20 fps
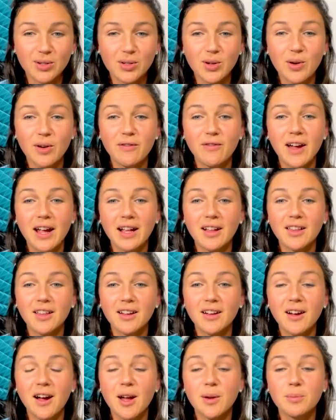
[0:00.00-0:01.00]
So if I
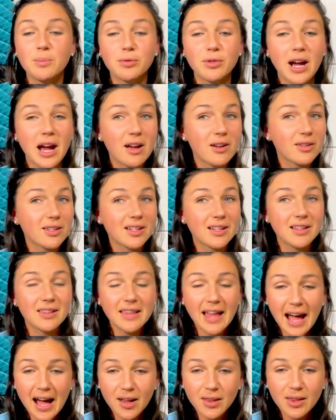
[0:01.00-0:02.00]
click on Browse
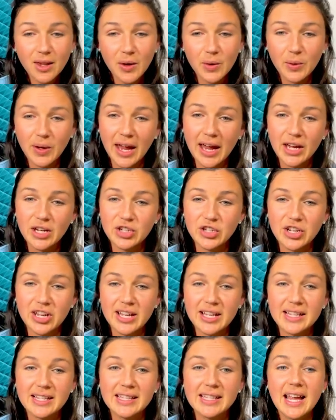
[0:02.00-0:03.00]
Cloud
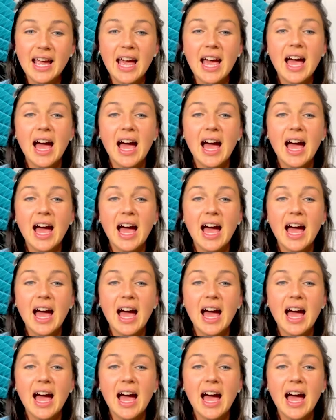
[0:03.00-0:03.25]
Locations,